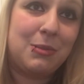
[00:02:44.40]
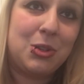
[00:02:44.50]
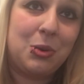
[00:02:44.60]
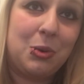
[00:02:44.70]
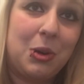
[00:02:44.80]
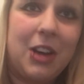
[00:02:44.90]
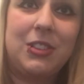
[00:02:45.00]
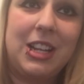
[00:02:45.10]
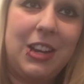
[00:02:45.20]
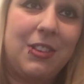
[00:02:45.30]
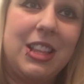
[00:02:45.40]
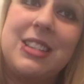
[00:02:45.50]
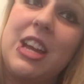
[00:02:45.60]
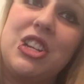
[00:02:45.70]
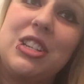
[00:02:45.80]
So after leaving the
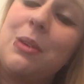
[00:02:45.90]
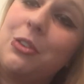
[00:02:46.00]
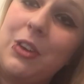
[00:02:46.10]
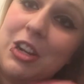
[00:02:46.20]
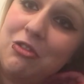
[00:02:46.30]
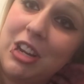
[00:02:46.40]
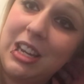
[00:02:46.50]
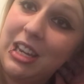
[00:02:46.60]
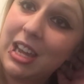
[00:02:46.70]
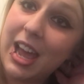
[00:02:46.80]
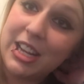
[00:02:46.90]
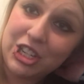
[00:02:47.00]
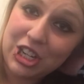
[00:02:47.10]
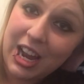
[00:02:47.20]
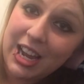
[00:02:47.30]
sessions, I was feeling really
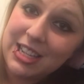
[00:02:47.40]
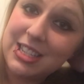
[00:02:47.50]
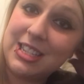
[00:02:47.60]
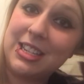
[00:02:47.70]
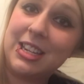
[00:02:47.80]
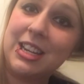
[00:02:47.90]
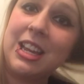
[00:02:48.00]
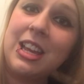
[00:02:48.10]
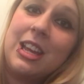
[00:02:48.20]
energised and